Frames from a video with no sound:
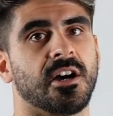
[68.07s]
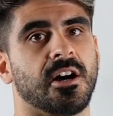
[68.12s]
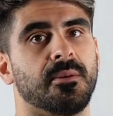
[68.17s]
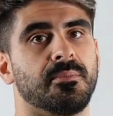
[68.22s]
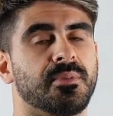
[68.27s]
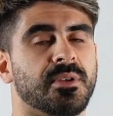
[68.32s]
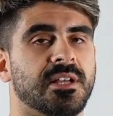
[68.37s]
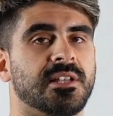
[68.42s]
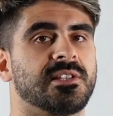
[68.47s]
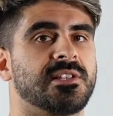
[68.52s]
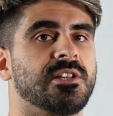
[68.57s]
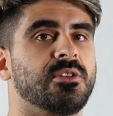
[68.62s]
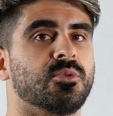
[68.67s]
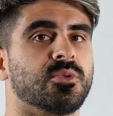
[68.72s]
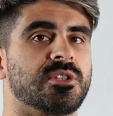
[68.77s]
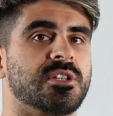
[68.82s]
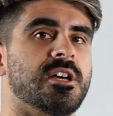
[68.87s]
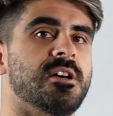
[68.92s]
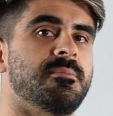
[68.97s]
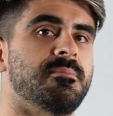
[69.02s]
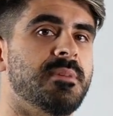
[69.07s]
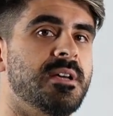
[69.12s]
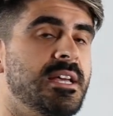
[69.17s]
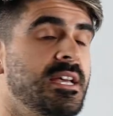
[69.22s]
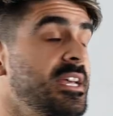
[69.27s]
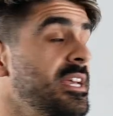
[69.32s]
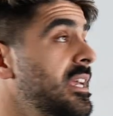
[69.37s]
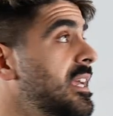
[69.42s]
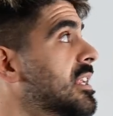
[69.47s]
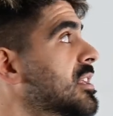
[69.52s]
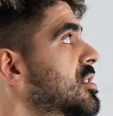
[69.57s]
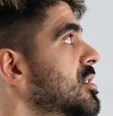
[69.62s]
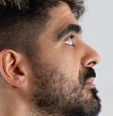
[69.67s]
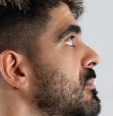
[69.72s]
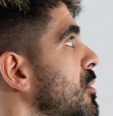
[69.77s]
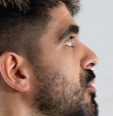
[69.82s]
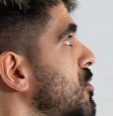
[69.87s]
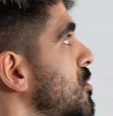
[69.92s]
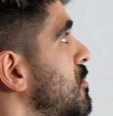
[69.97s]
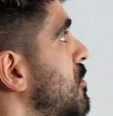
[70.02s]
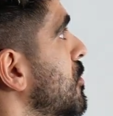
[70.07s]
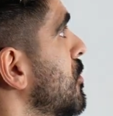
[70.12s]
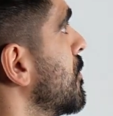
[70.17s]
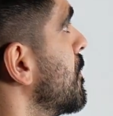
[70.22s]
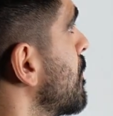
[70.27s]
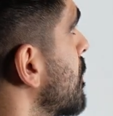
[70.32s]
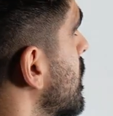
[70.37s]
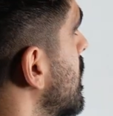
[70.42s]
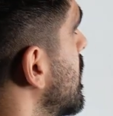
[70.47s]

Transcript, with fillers: up a single term into multiple.